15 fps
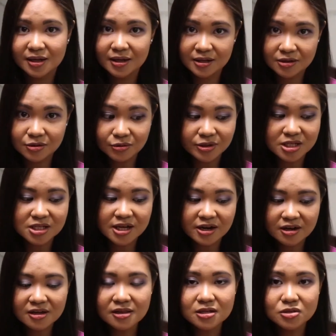I can always
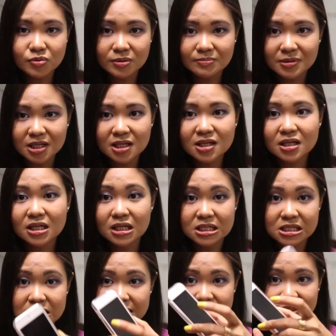carry this with me. It
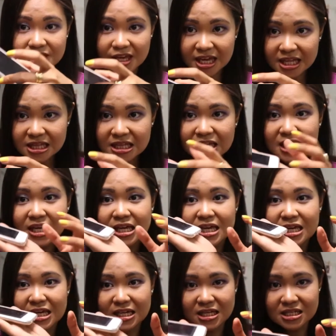is thin,
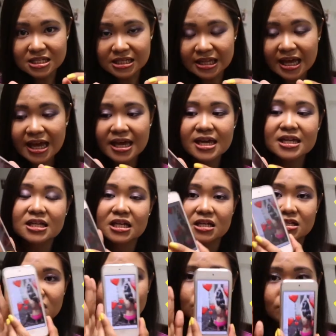it is light, it
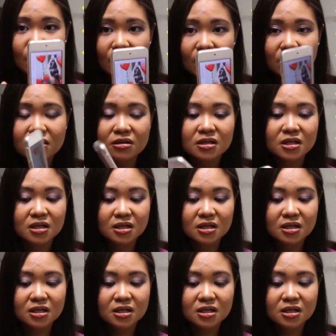is small.